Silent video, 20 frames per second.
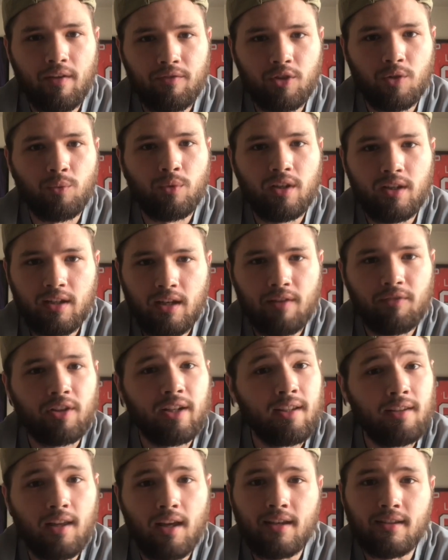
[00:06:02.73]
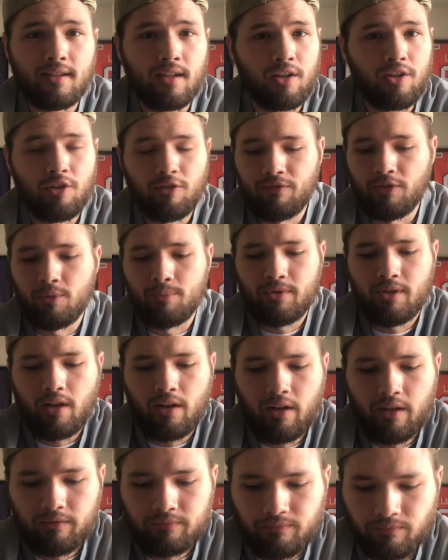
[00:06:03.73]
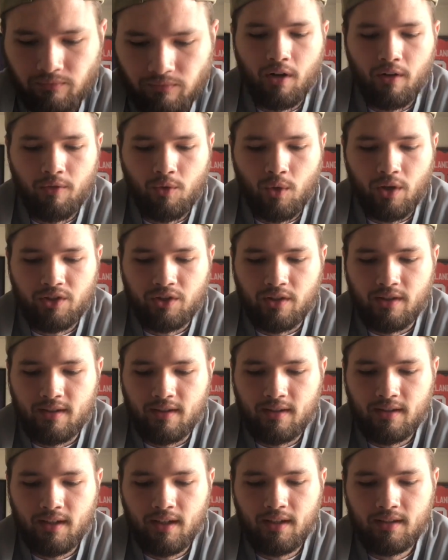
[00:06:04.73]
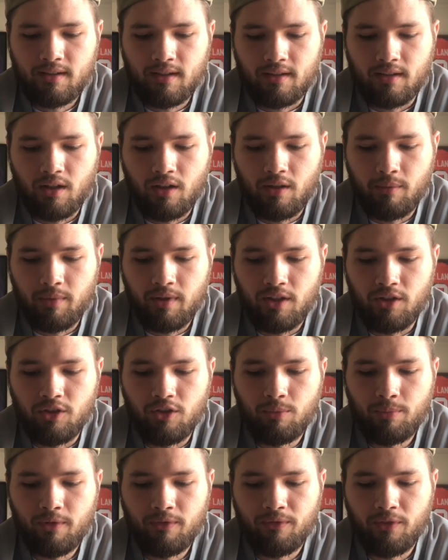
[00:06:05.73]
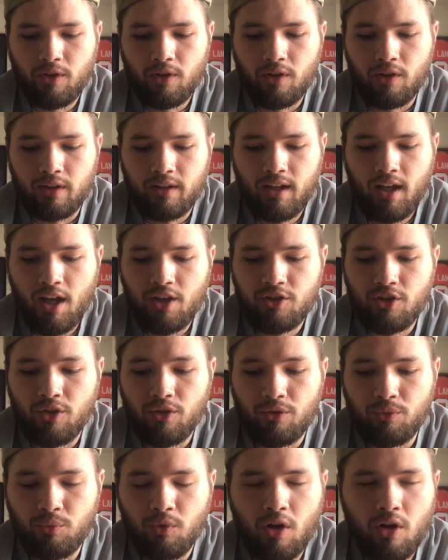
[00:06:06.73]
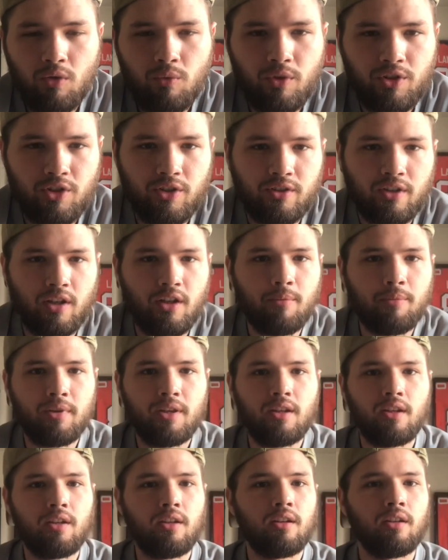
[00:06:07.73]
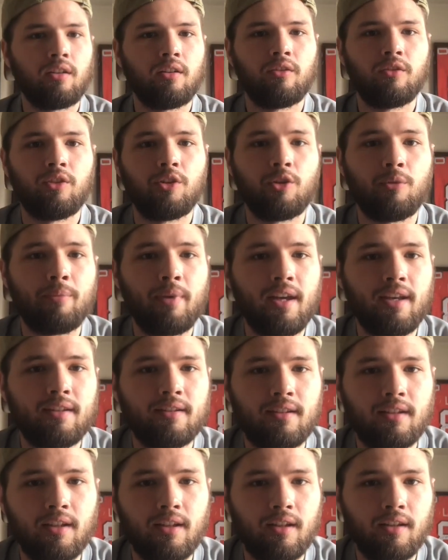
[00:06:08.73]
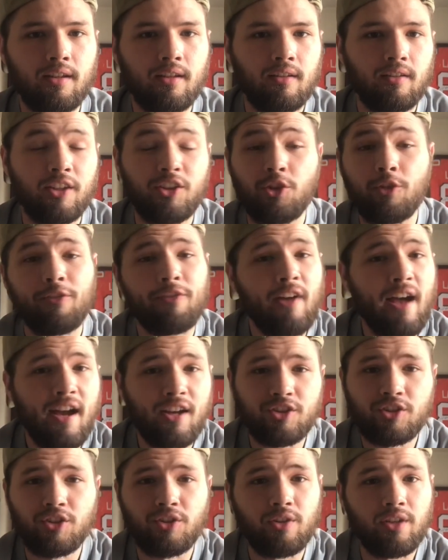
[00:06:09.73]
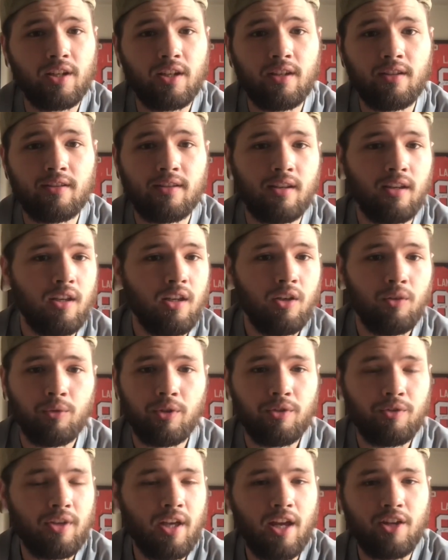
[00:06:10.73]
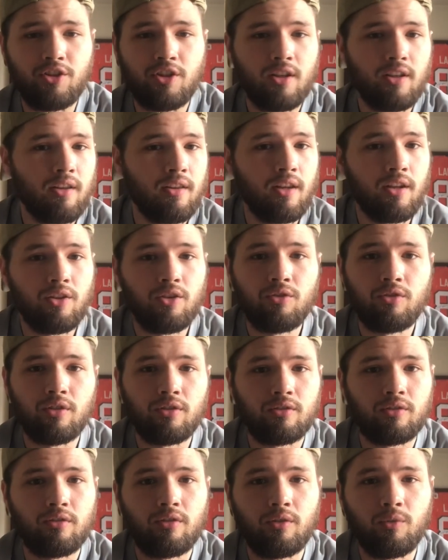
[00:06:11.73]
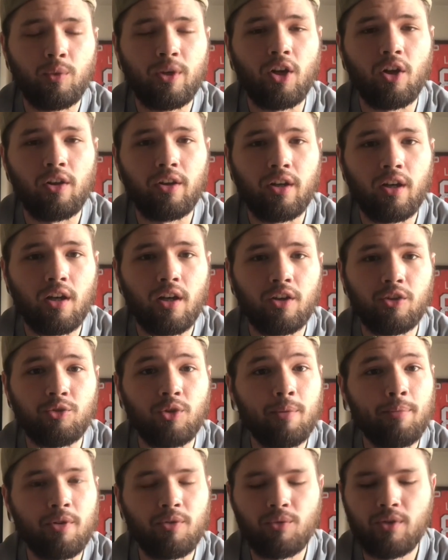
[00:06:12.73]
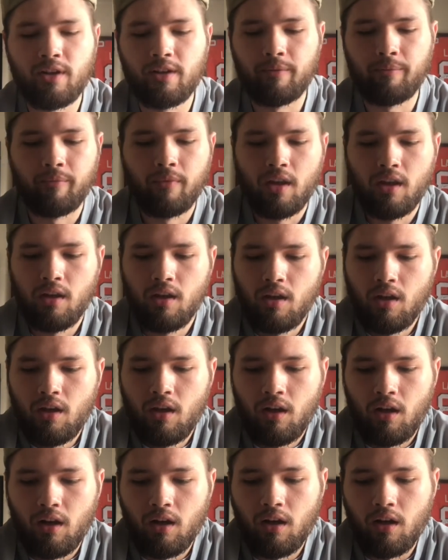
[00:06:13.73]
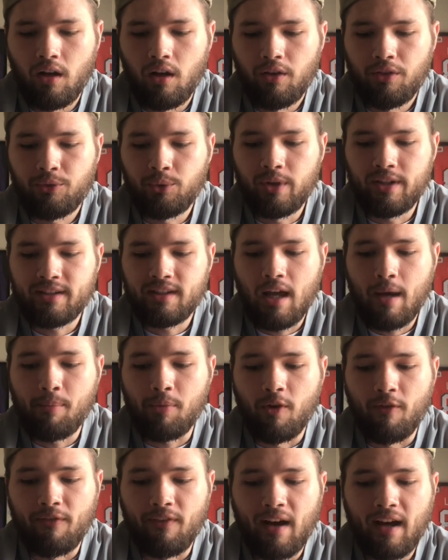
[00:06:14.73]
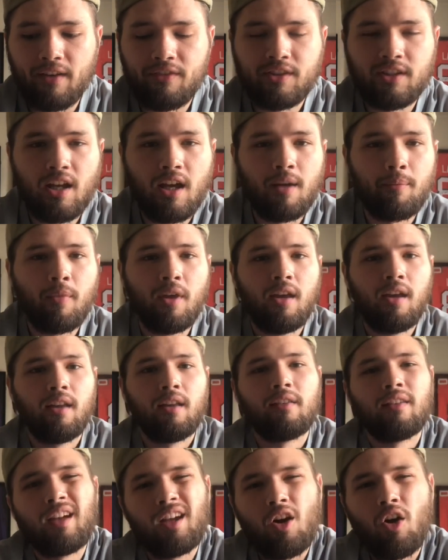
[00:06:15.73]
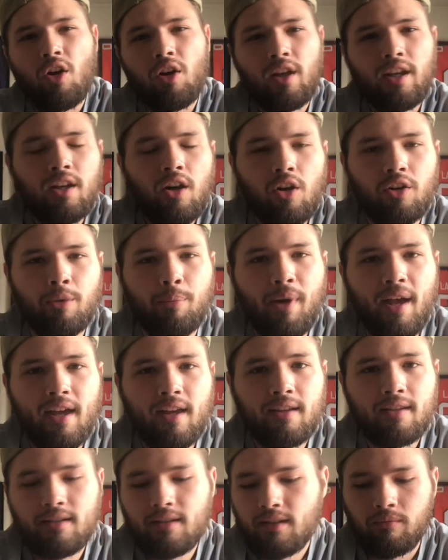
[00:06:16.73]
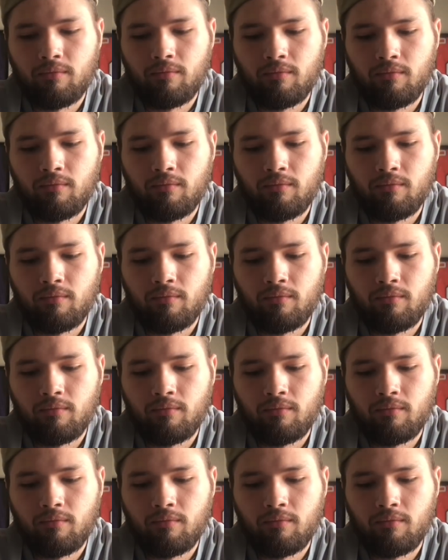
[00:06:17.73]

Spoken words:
after week. Never get lazy on your film study. Our question 6 is going to be, do you prefer catch and throw, which is going to be your basic, like your fast screens, where you catch it and then we call it grip and rip, 3-step or 5-step? It all depends.